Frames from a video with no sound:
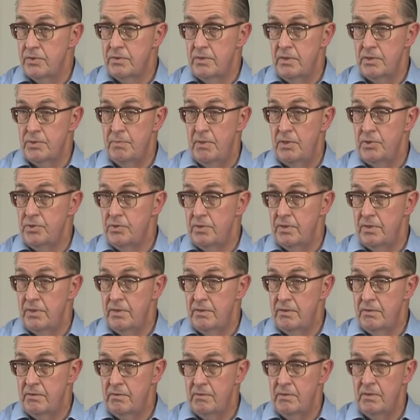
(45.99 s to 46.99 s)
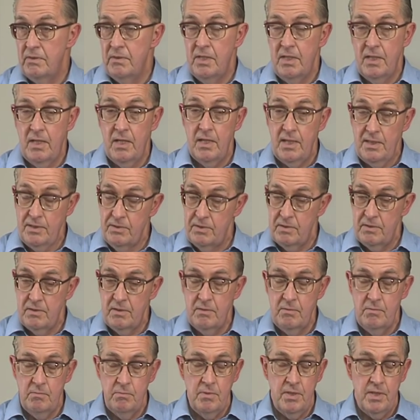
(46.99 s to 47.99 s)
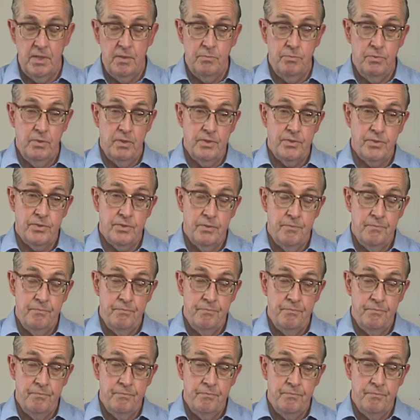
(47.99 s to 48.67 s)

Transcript: especially collected many books.